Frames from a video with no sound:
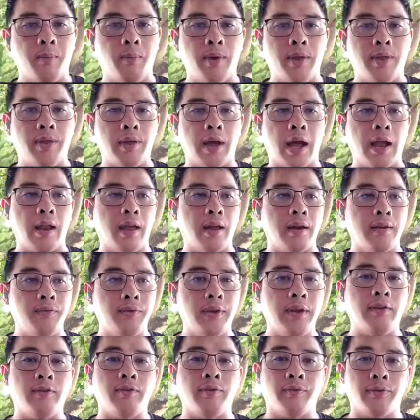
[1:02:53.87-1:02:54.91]
with a lot of
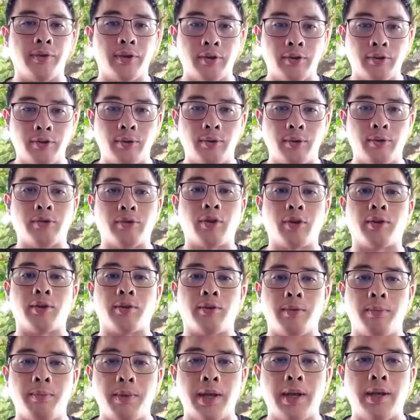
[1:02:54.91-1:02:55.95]
these virtues taught
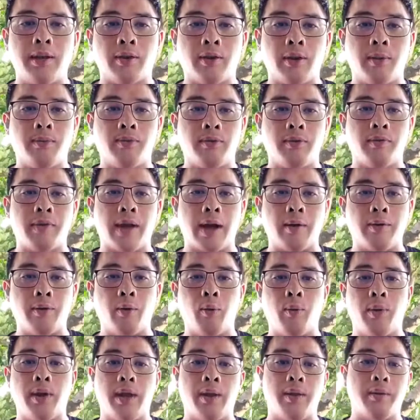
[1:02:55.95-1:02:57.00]
to me in terms of how the
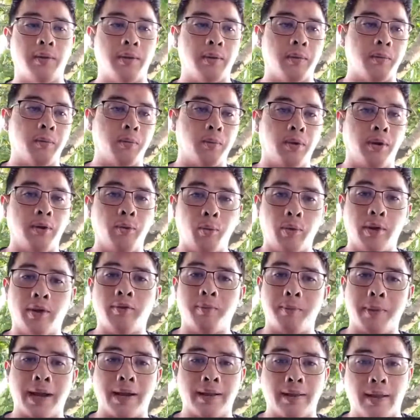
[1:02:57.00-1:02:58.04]
way the world
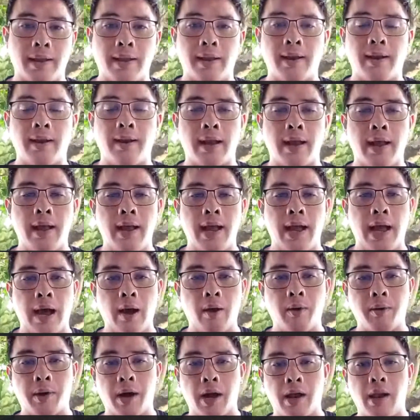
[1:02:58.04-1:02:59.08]
was back then, and
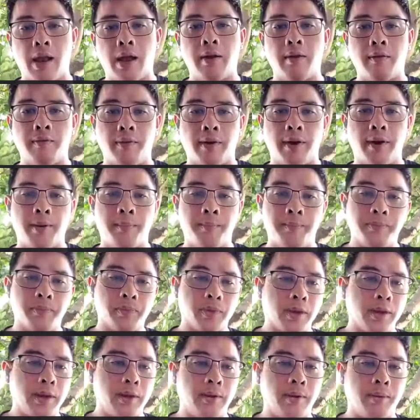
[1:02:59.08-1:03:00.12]
how a lot of our
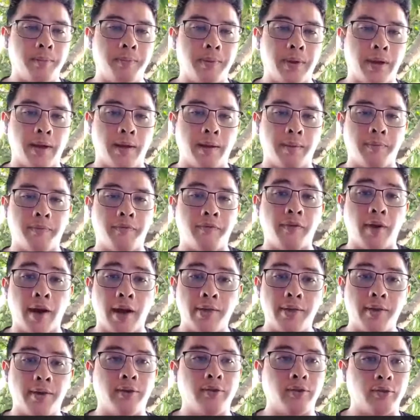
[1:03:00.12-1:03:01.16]

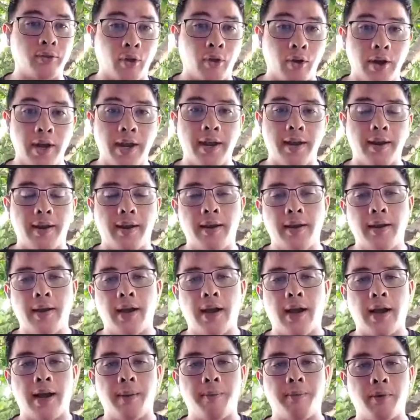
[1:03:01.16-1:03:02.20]
fathers saw it.
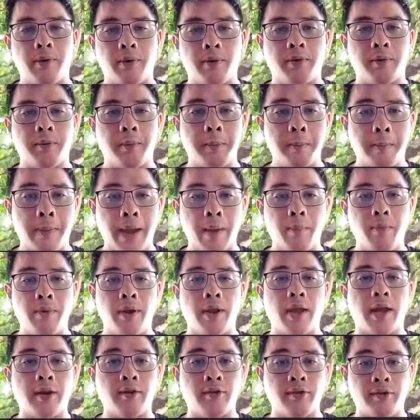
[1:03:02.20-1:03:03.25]
Bible, a
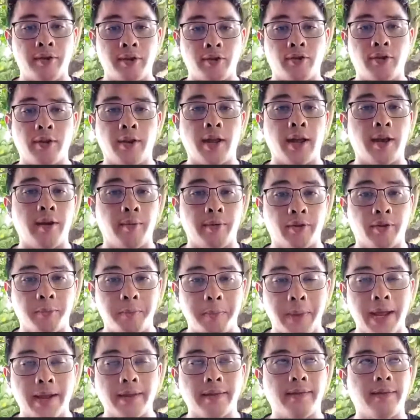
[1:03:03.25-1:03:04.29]
lot of tradition, a lot of
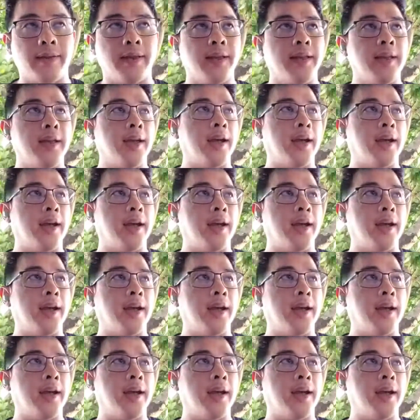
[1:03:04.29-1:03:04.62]
respect.